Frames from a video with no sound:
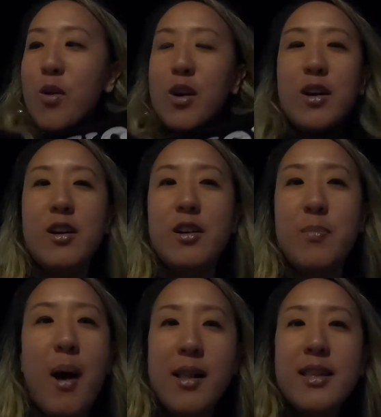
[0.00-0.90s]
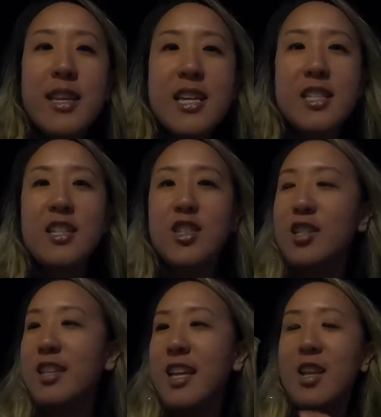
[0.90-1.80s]
or Polynesian
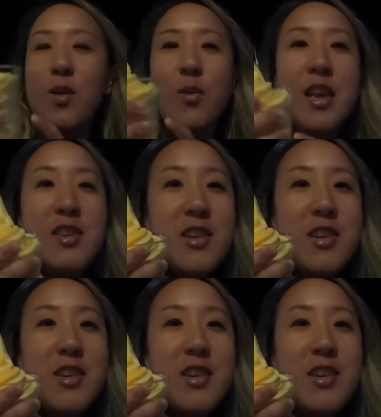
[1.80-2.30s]
just to get Dole Whip.